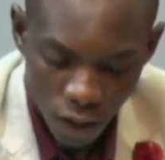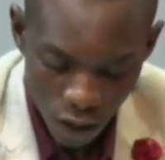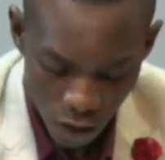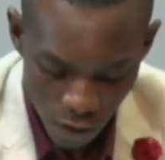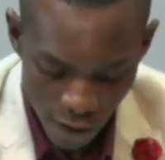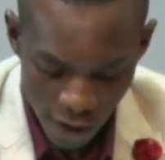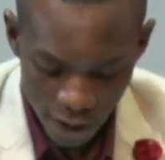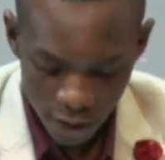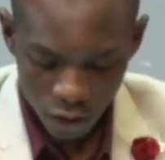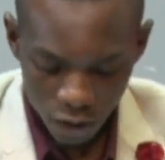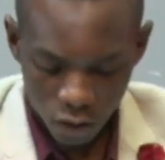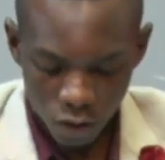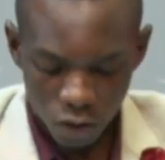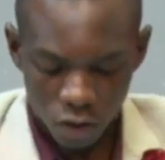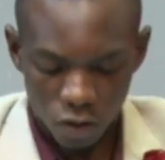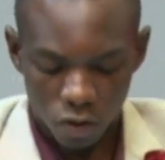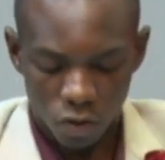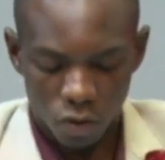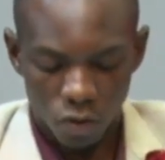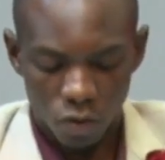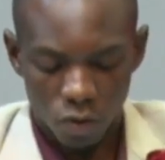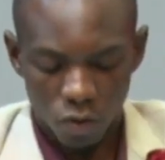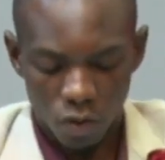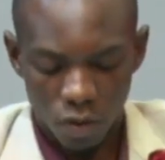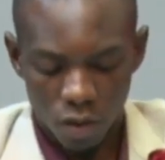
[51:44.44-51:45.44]
All right, it's good
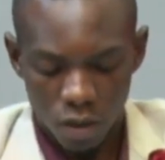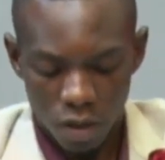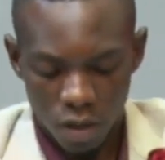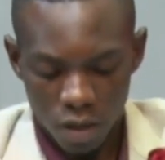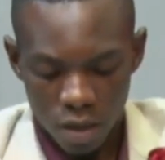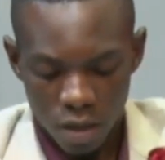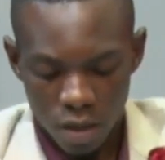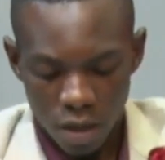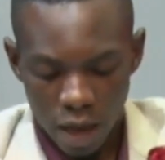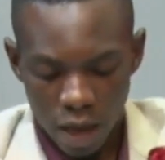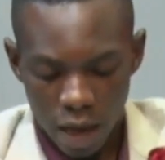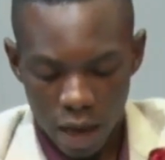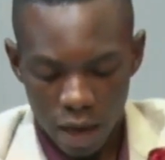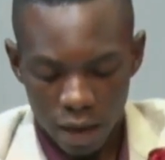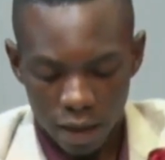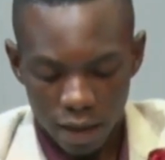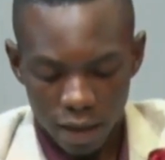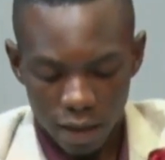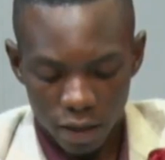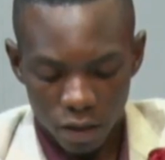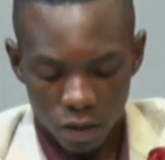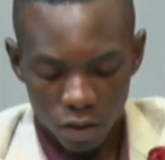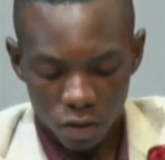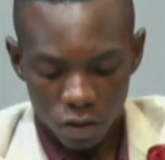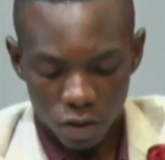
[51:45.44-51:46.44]
to
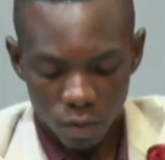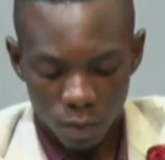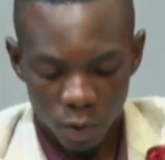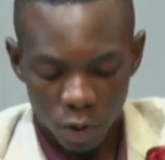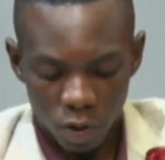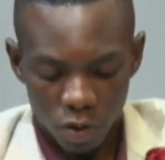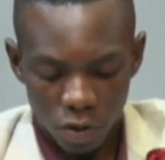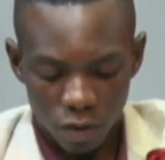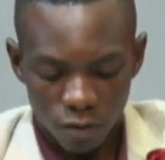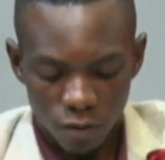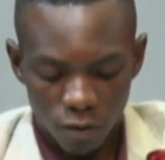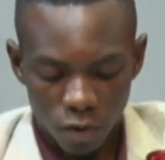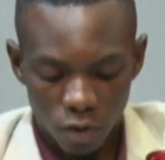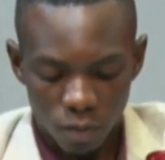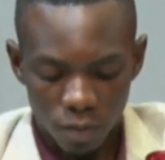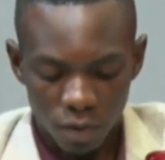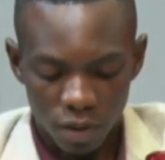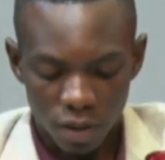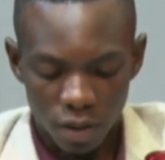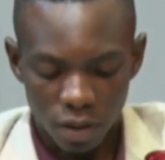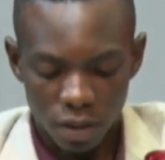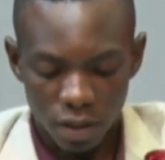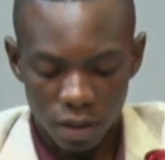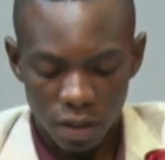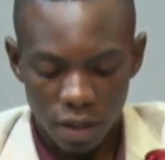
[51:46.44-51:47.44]
get a contribution from
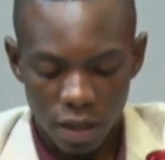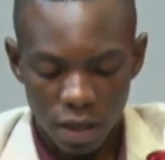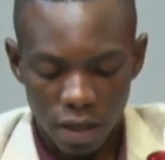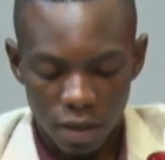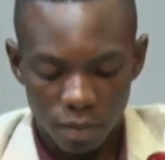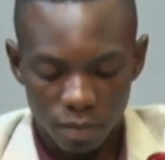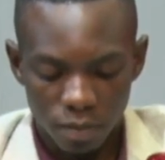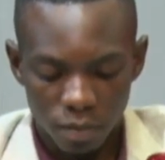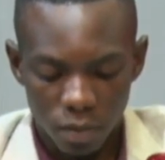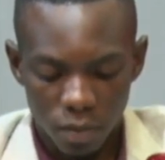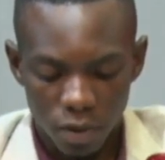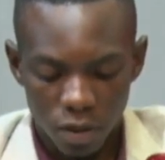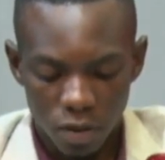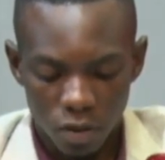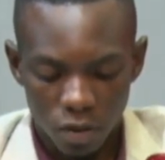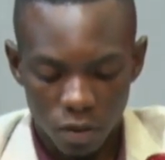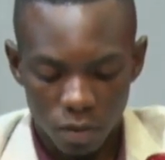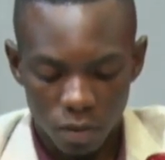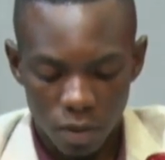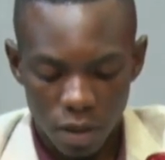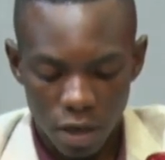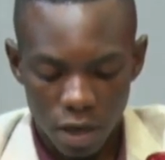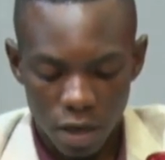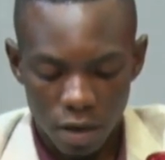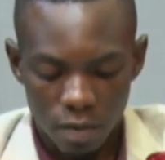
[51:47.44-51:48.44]
Mrs.
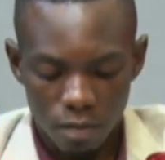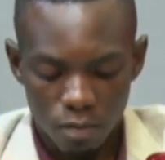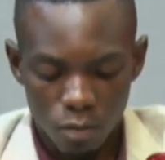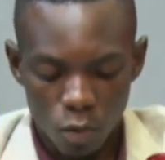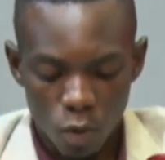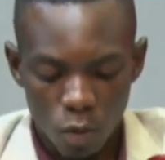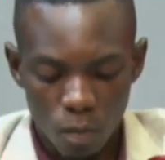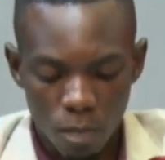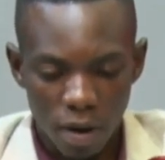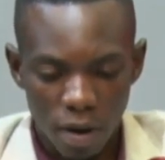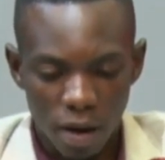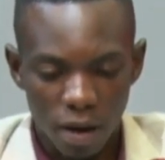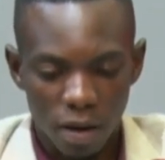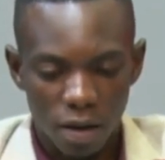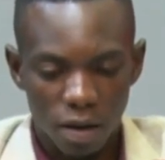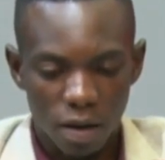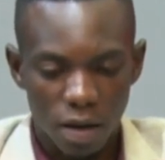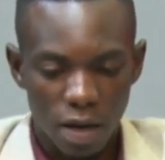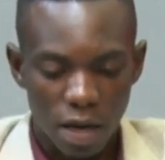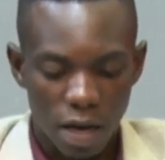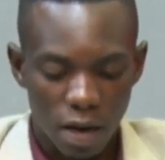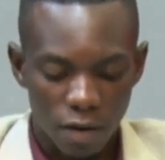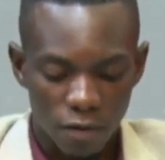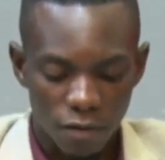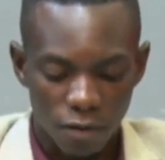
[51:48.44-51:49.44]
Mumba
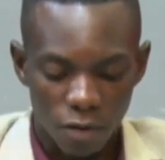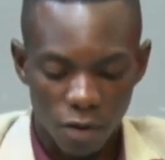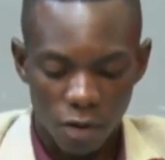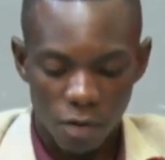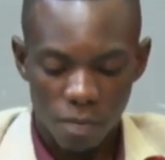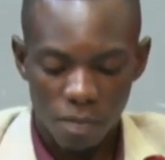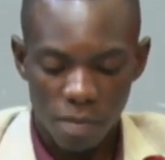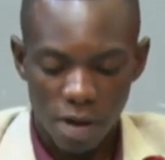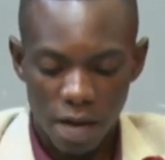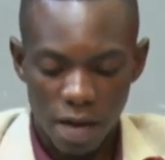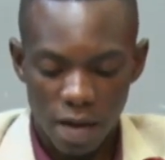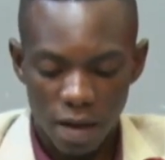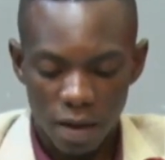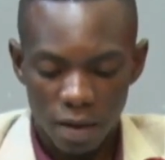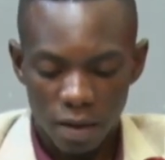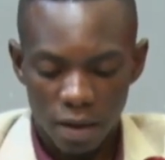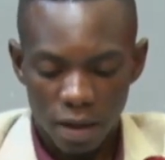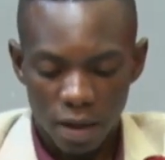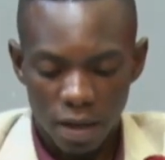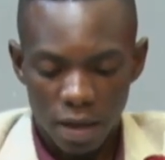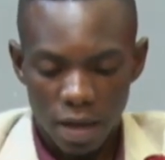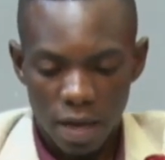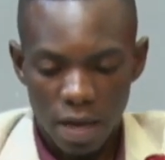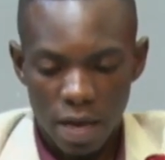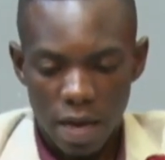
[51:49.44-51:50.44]
from
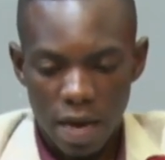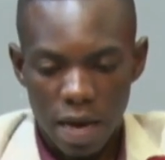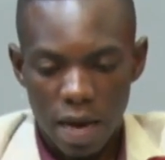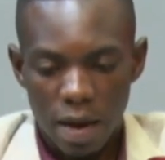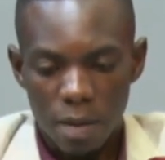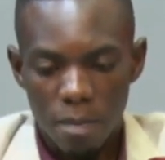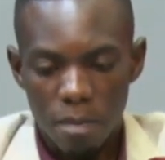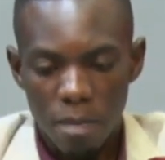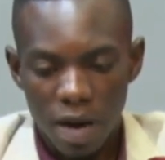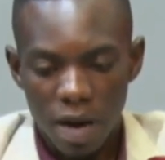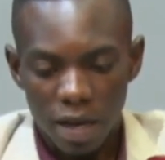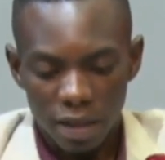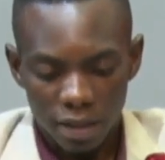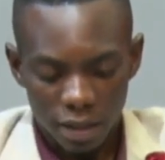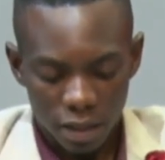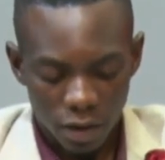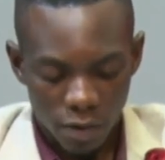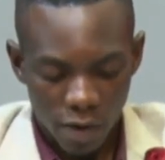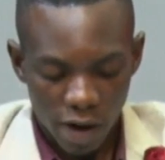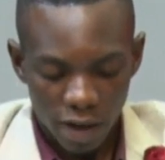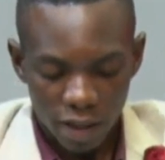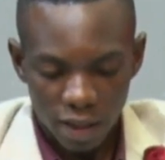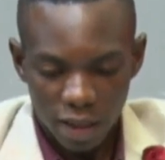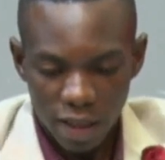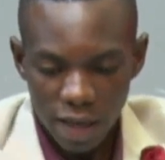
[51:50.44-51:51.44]
Mansa
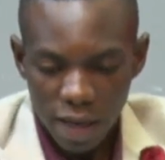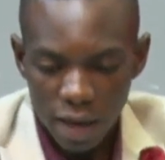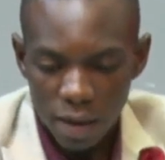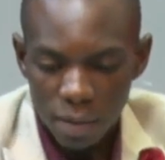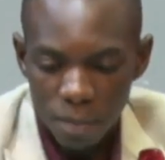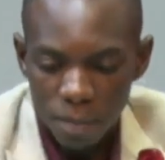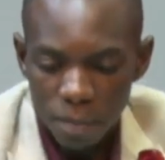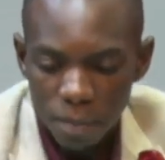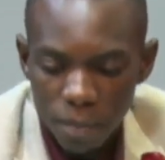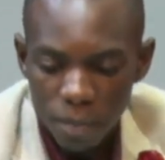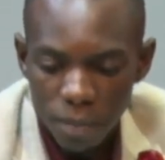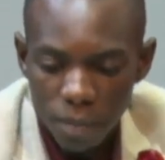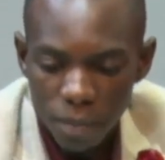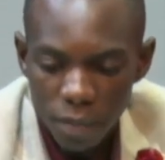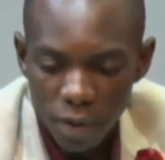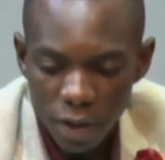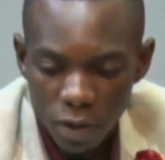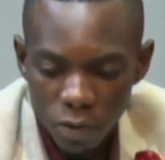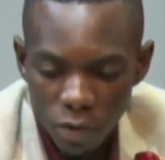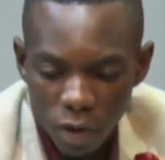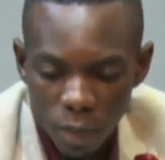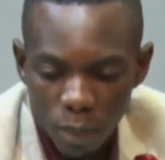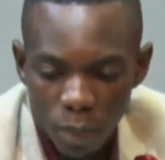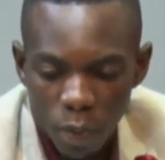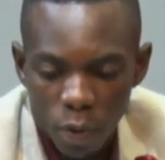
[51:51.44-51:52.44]
right there.
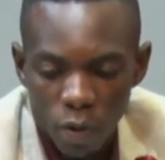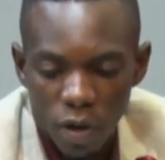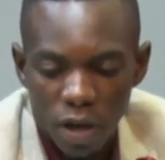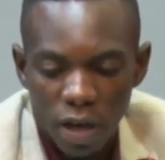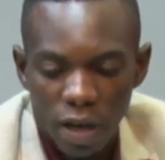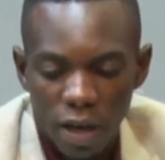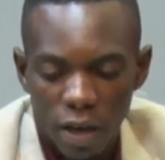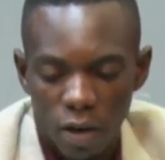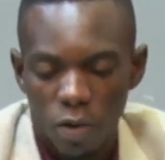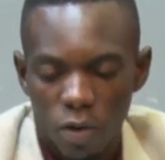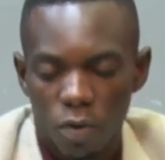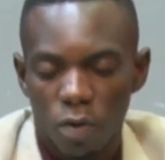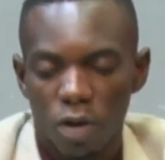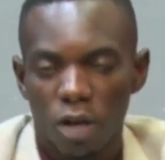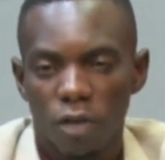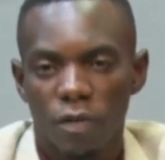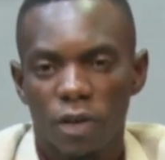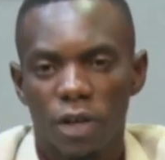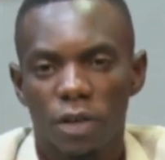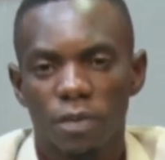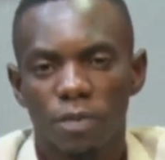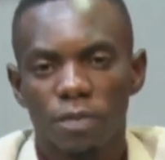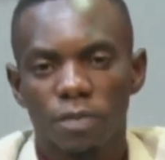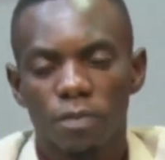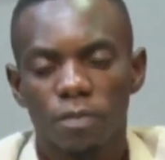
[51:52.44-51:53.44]
Paula. Hello, good
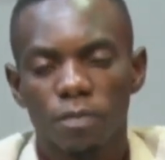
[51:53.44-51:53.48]
evening.